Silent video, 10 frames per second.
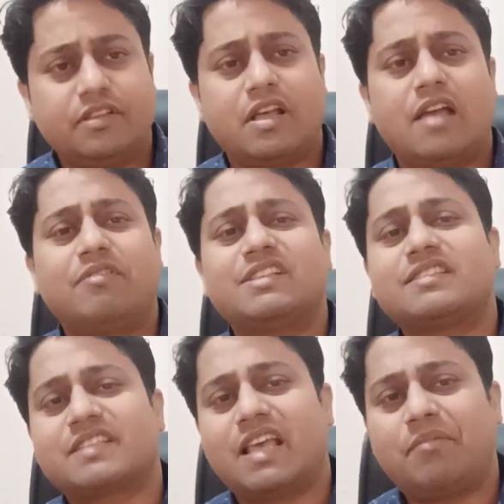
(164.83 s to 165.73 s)
I was a
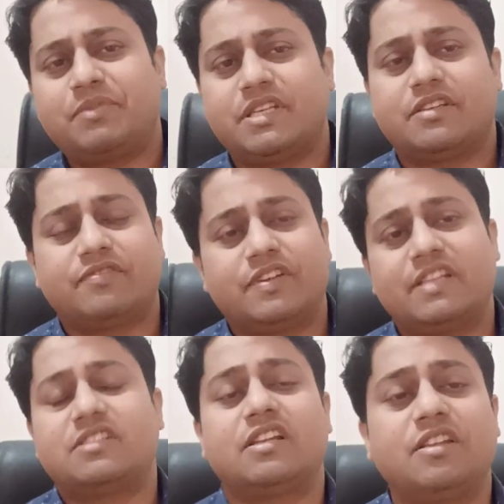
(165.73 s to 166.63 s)
skeptic
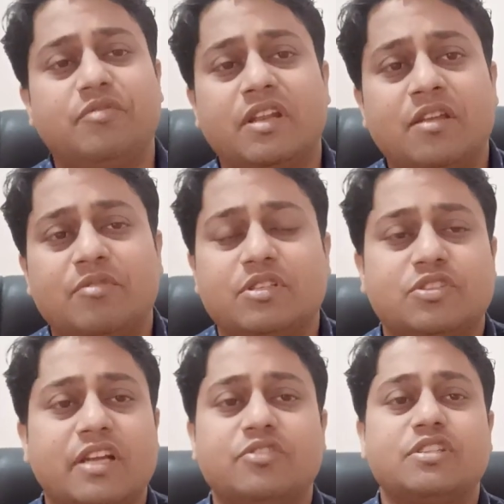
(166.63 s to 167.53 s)
initially when I was
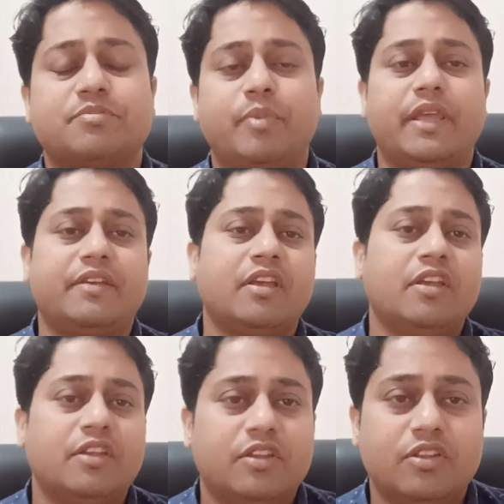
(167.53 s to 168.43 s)
trying to speak,
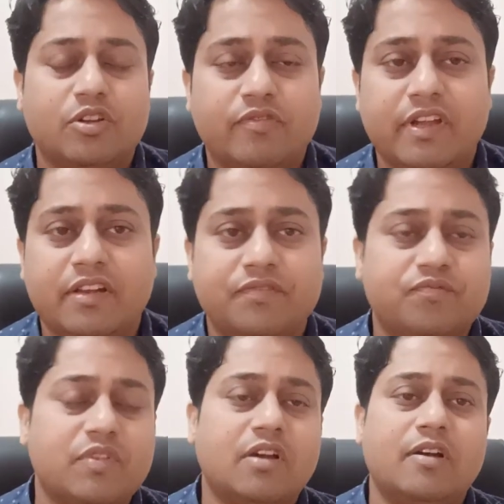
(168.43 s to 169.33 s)
when
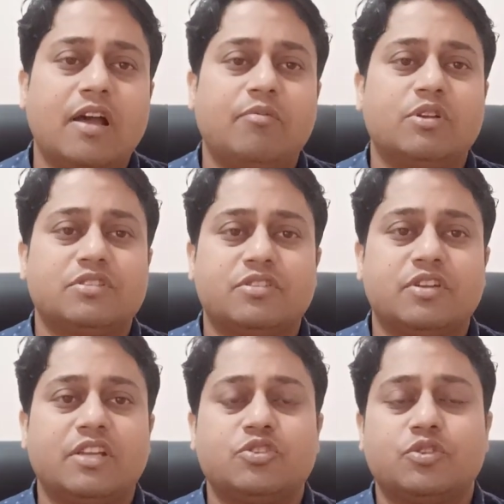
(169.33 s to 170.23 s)
I was
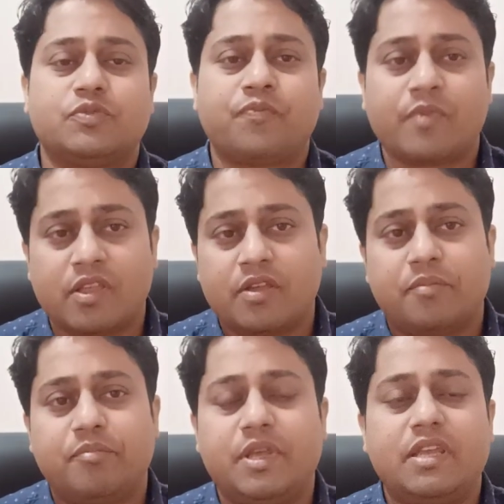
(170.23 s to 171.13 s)
trying to
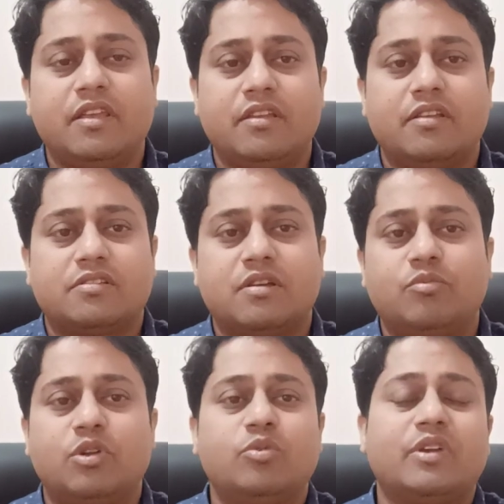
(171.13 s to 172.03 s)
be
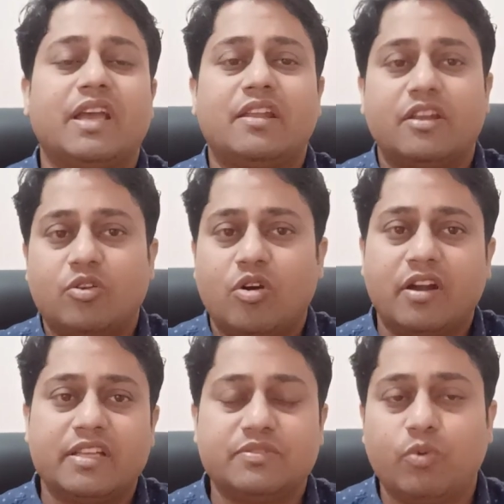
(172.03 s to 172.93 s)
someone who can
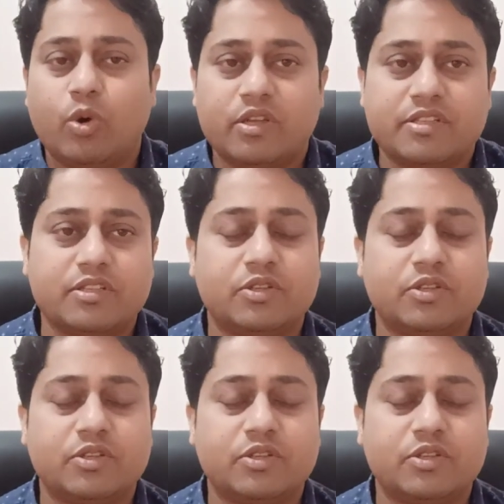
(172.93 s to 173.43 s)
record his voice.